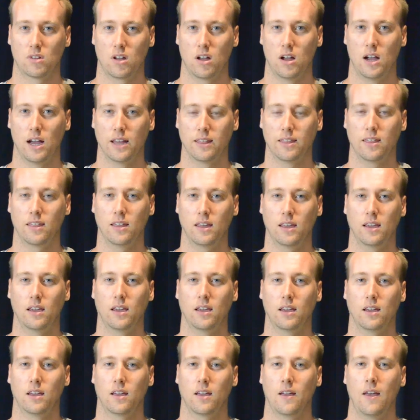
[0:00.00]
I think
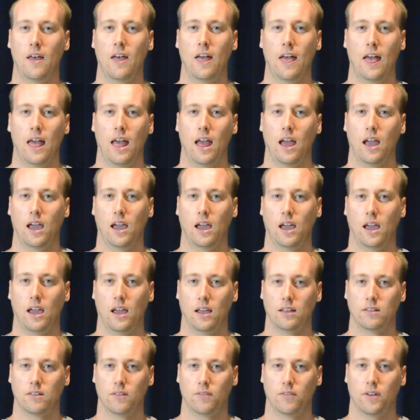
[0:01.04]

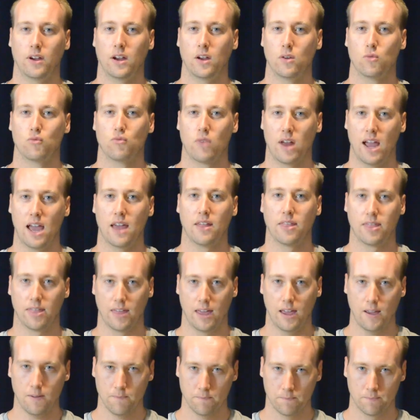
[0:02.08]
it's a very rare
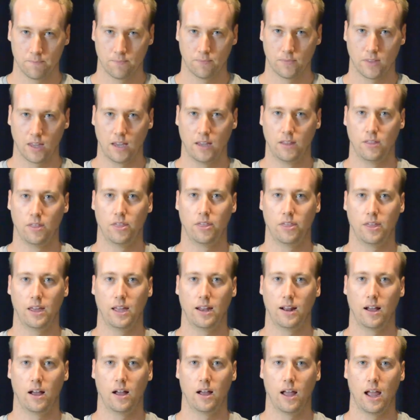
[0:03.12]
thing in theatre,
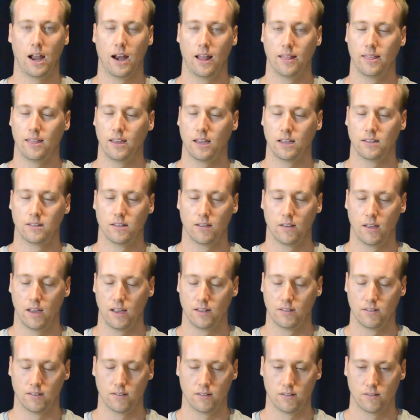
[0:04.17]
and I think it's a
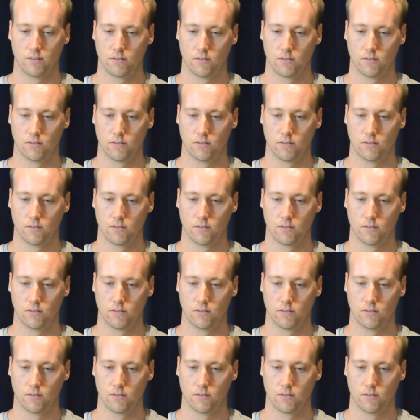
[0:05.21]
it's